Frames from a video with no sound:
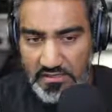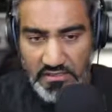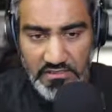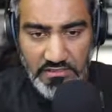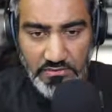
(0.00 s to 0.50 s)

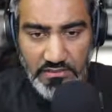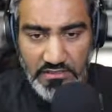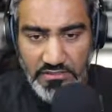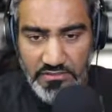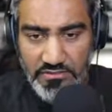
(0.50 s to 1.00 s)
What I
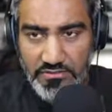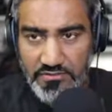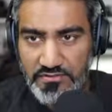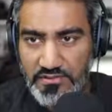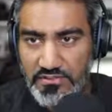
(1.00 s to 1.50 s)
need to do
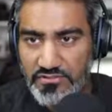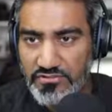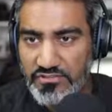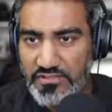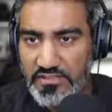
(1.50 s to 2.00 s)
is I need to
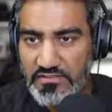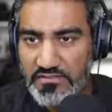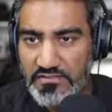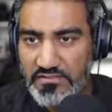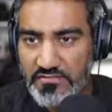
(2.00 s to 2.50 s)

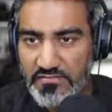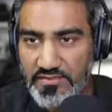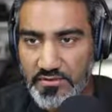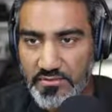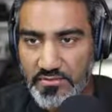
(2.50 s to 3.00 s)
change the
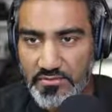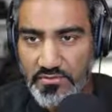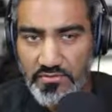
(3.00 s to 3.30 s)
view